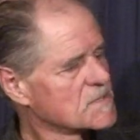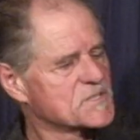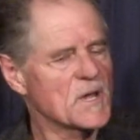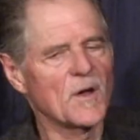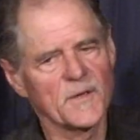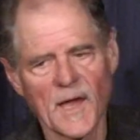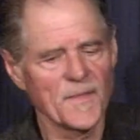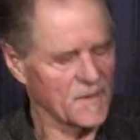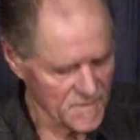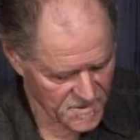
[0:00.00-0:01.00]
So yeah,
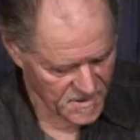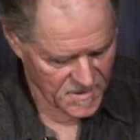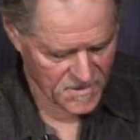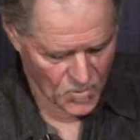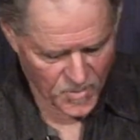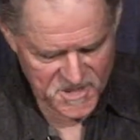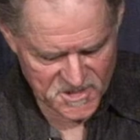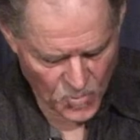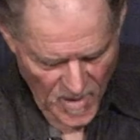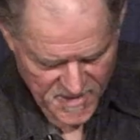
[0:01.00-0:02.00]
the
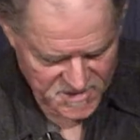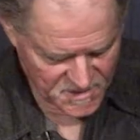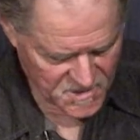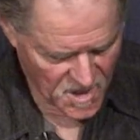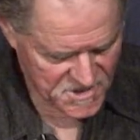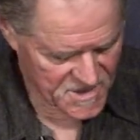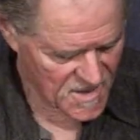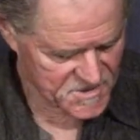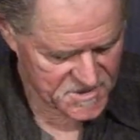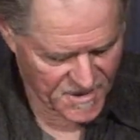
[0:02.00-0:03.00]
reason why this guitar
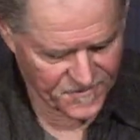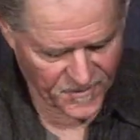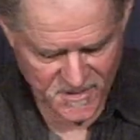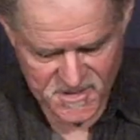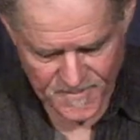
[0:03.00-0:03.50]
sounds different.